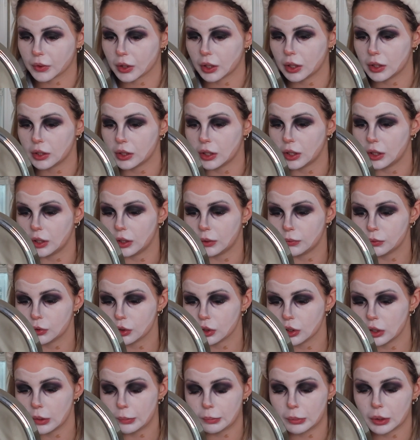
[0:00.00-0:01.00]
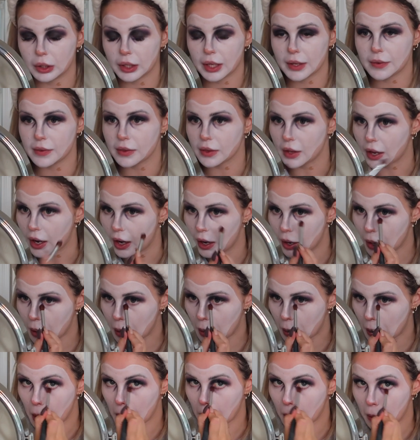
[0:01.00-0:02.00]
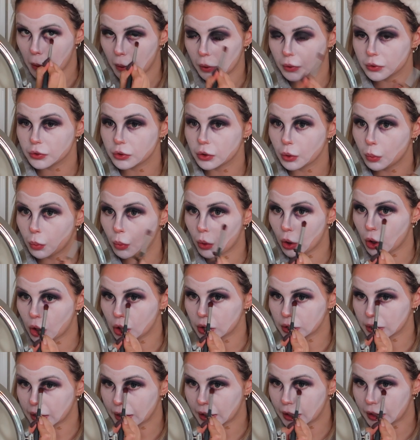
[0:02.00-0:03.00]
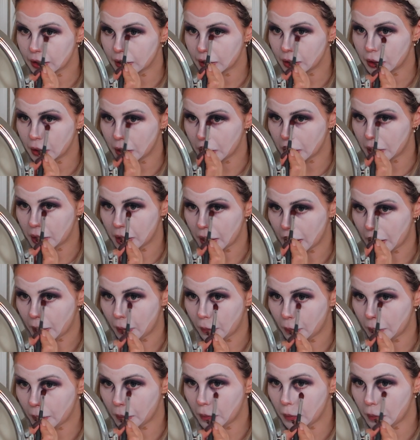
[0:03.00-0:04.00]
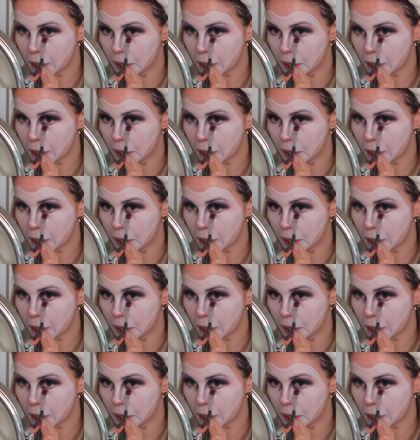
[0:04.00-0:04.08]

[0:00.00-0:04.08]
And then I'm just going to blend that across the waterline and down.